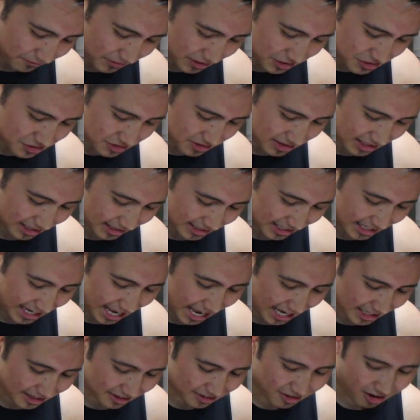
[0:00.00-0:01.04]
feature that they
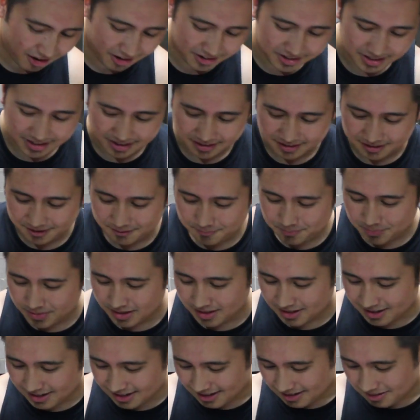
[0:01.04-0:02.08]
added on there.
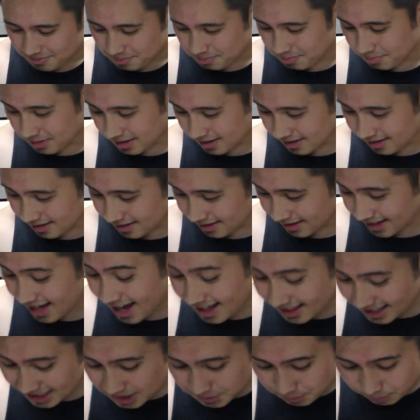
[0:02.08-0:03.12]
But
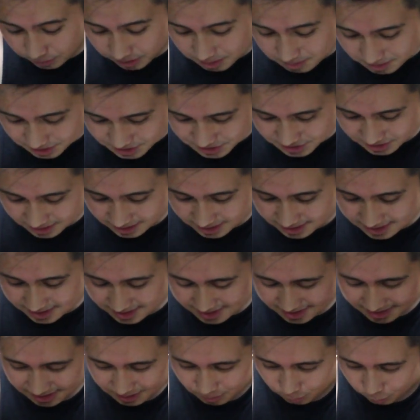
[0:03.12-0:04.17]
yeah, that's pretty much
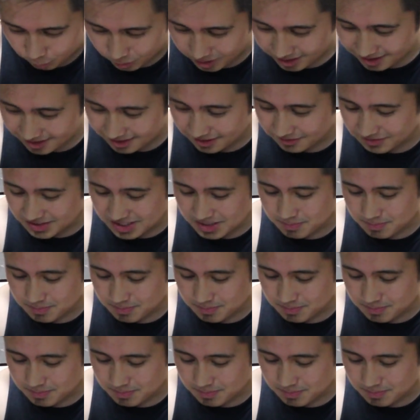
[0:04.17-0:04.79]
it. Really love this